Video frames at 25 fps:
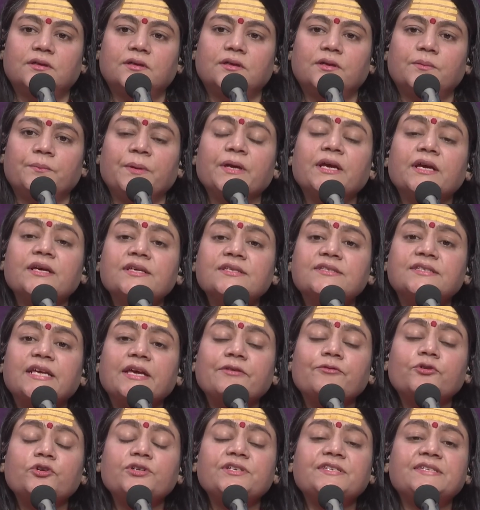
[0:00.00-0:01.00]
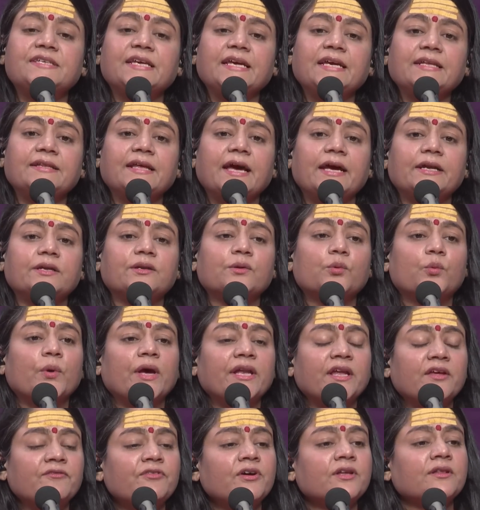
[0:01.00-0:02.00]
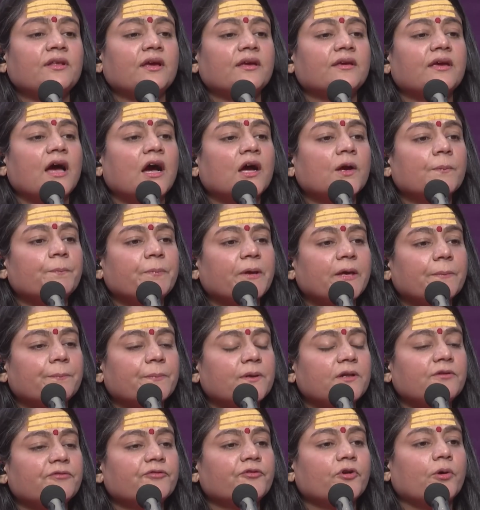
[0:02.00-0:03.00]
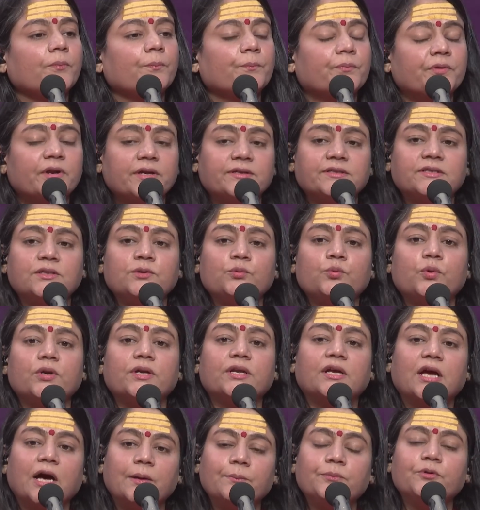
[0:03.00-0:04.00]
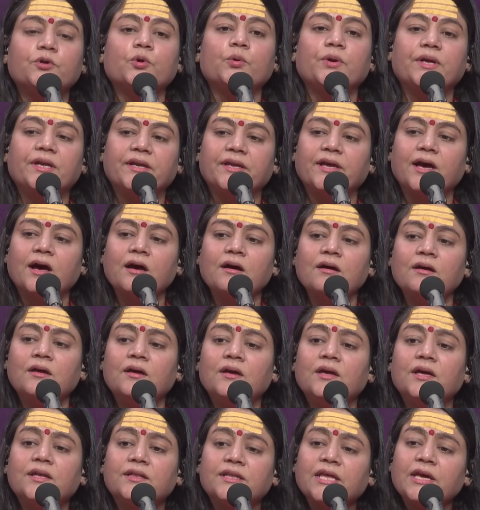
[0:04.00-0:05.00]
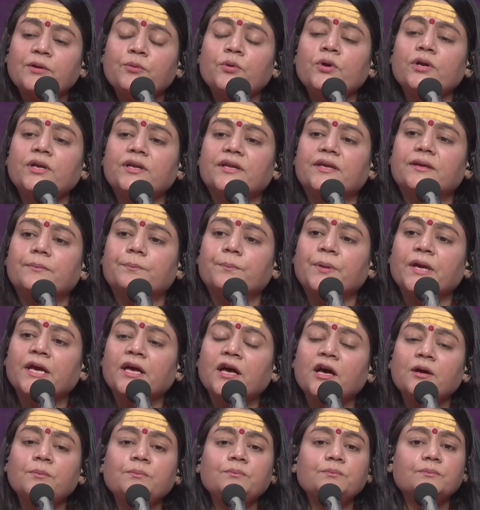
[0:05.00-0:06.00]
because they would see that whenever the young people from Britain would come to India, they would become